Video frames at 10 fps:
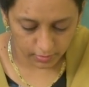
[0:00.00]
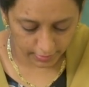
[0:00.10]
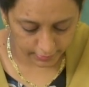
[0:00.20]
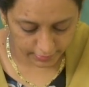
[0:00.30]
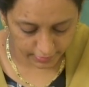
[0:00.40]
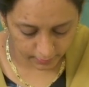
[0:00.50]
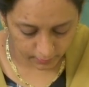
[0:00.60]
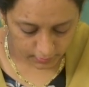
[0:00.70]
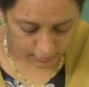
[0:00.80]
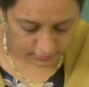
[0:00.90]
And
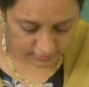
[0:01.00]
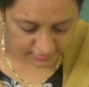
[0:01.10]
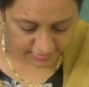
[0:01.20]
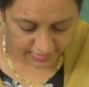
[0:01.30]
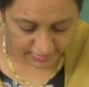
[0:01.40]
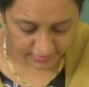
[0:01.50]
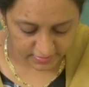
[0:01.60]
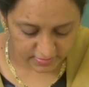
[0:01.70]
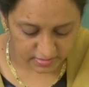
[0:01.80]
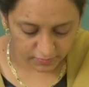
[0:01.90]
then the second
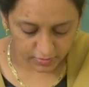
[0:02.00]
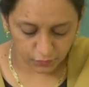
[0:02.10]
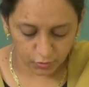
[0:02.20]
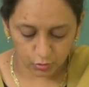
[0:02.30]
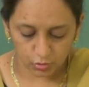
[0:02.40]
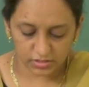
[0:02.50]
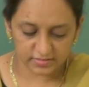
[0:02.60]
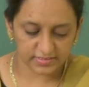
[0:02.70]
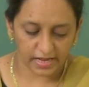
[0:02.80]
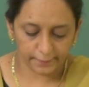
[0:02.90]
disease given for you
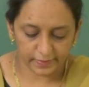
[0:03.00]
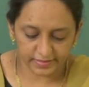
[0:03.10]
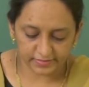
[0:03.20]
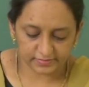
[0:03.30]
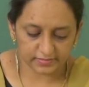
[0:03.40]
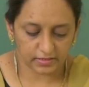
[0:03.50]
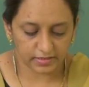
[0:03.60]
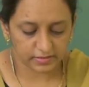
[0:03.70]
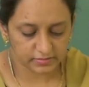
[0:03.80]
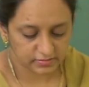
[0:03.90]
is diabetes.
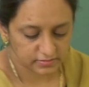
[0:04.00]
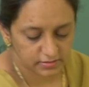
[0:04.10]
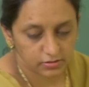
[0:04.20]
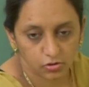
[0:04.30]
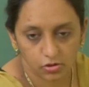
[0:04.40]
Again, this is a